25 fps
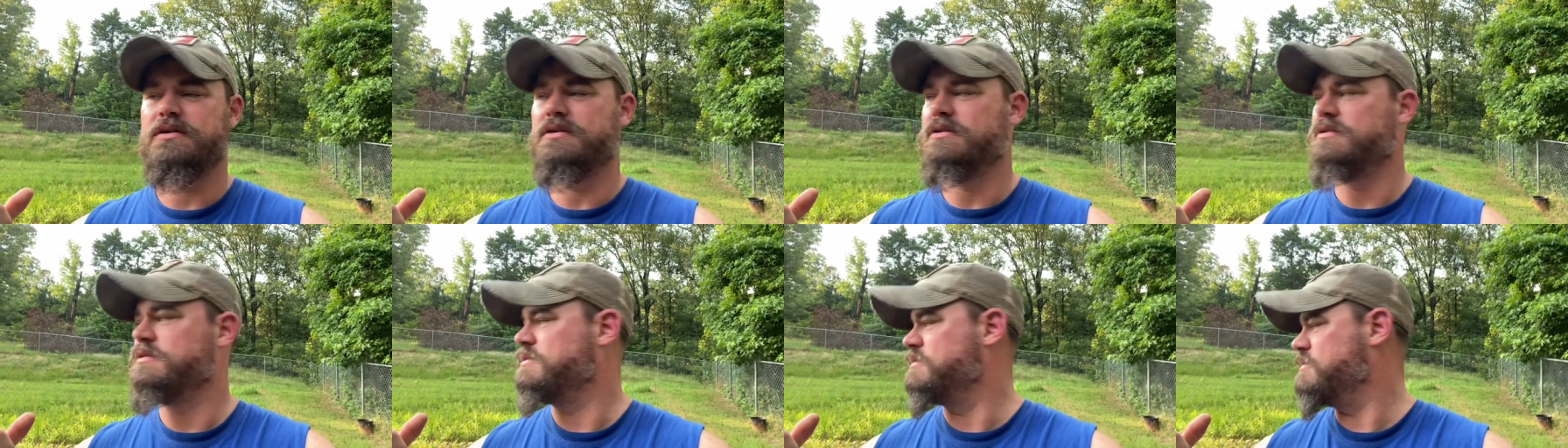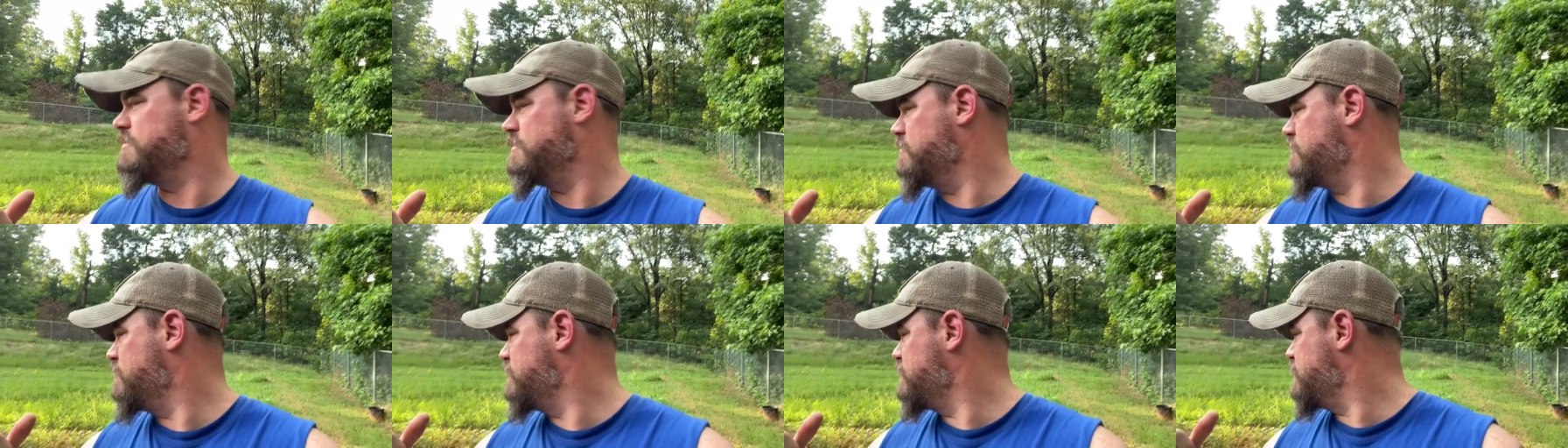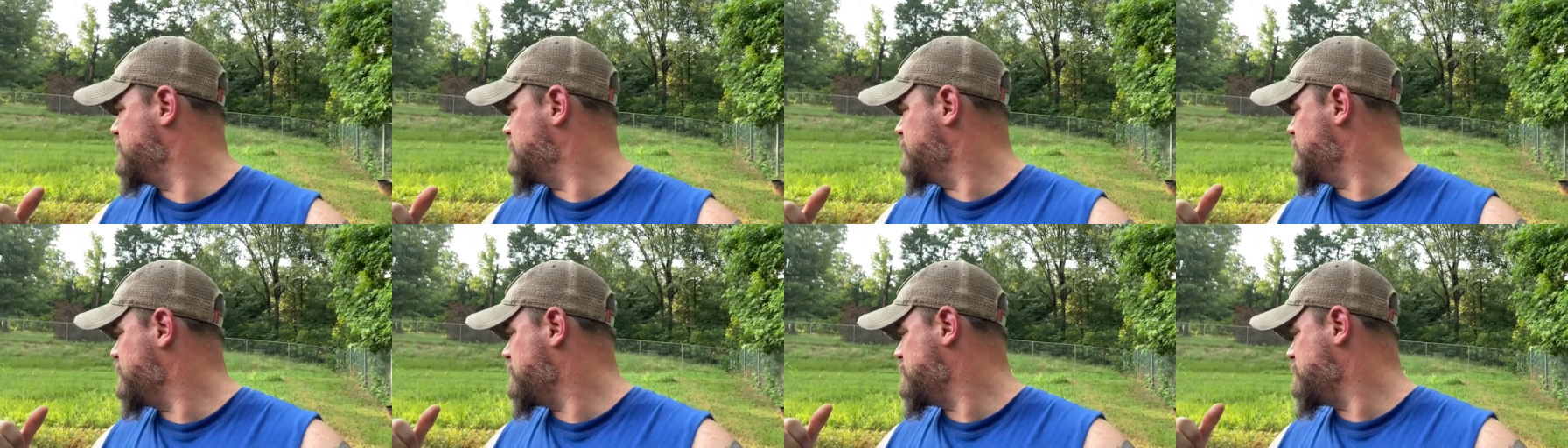with
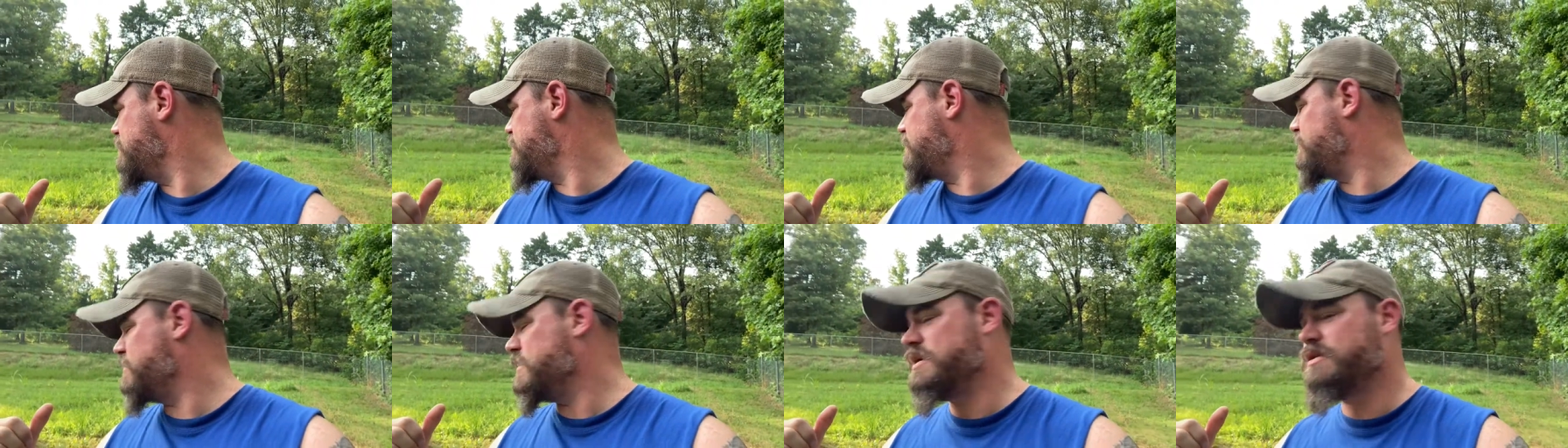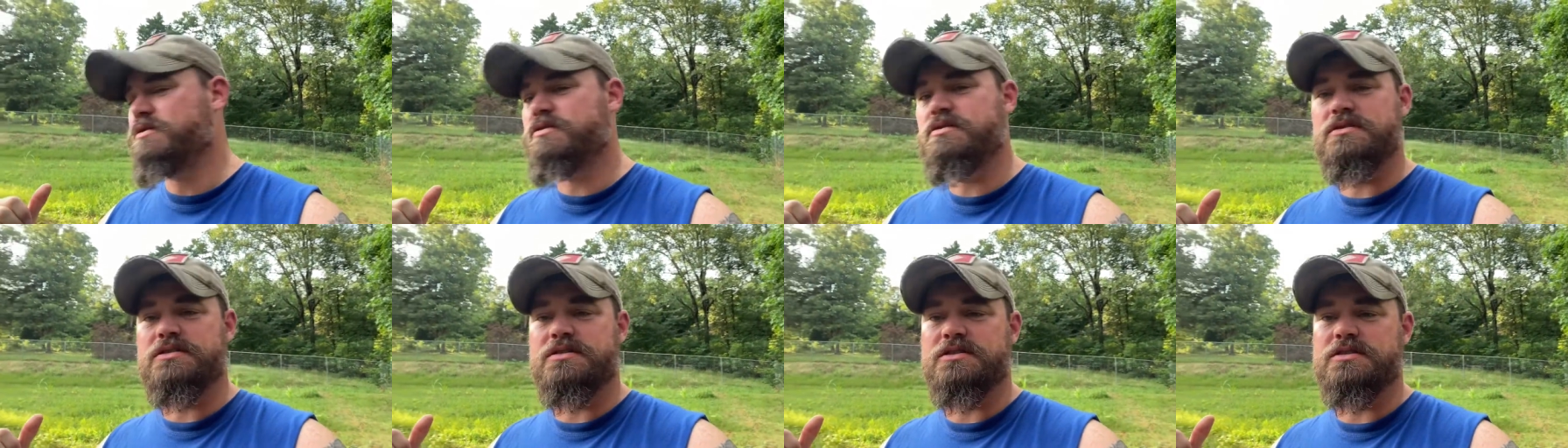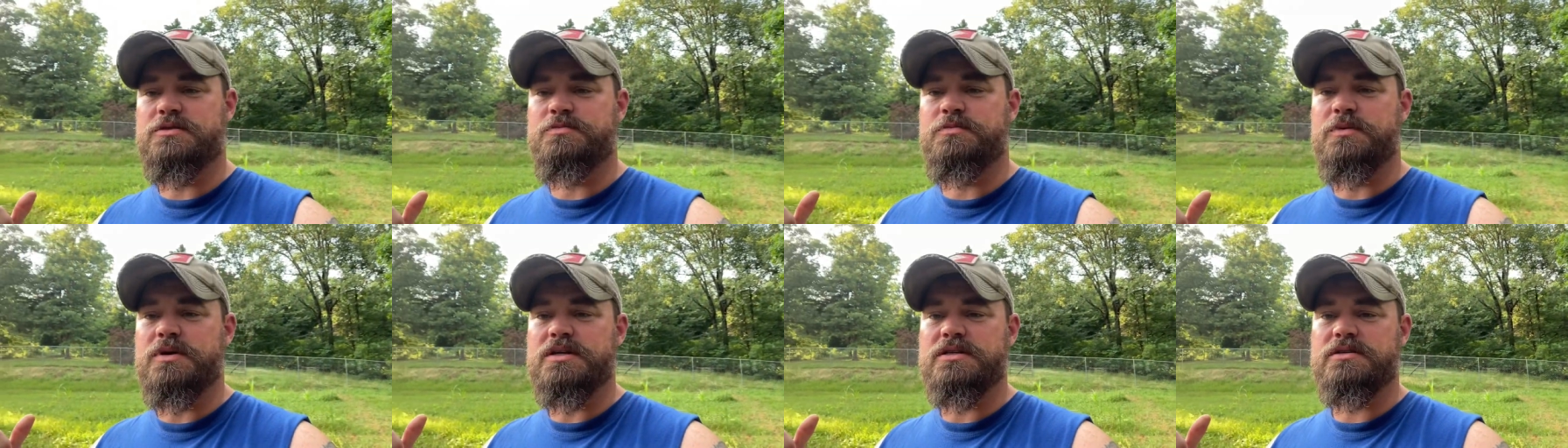the yellow flowers
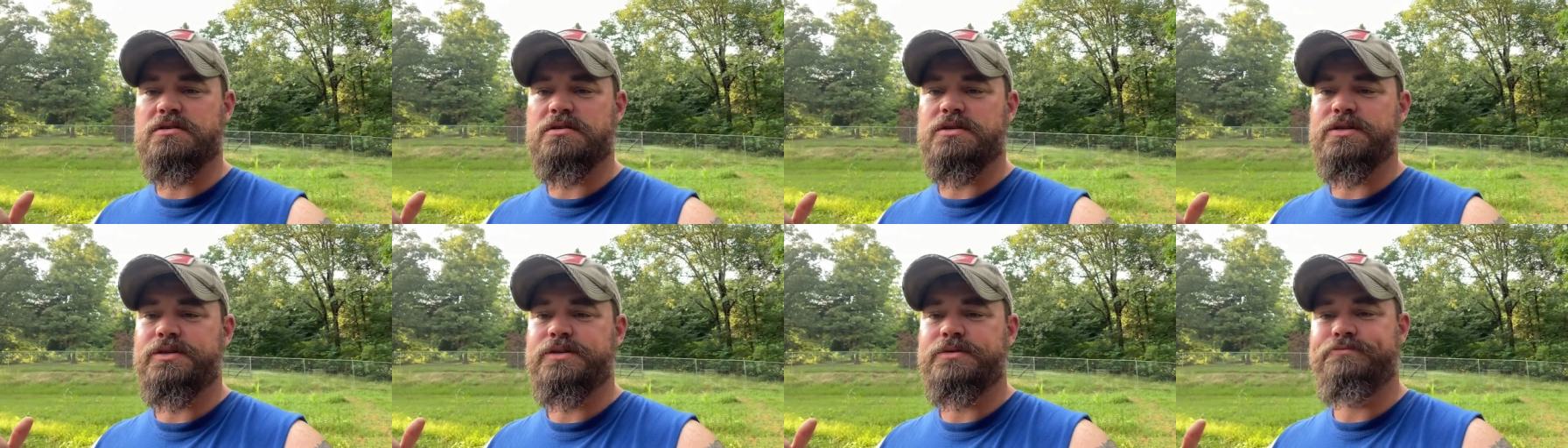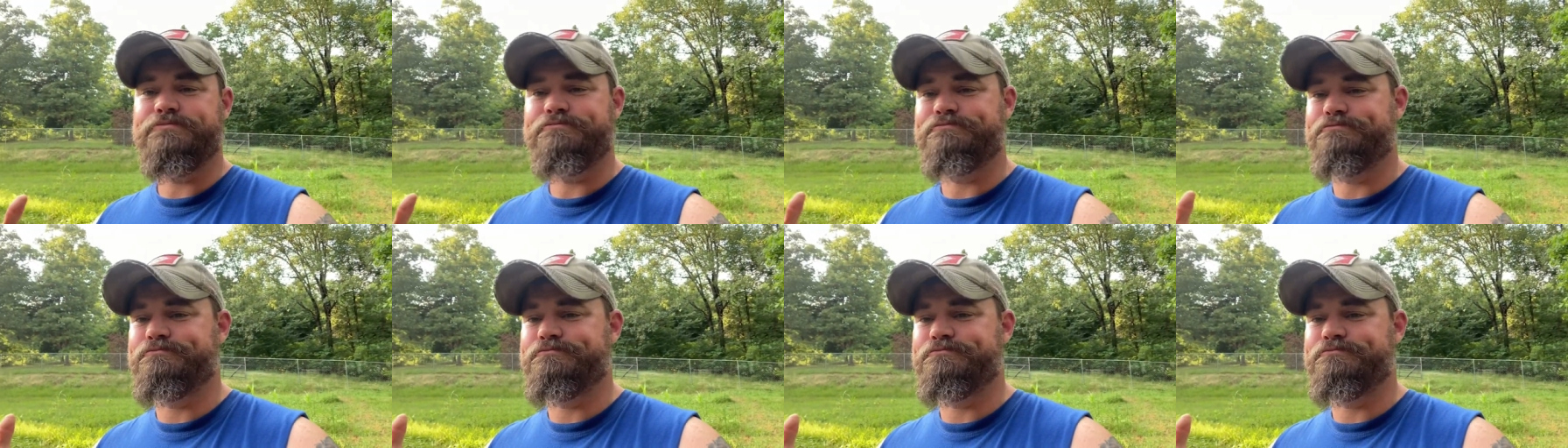especially?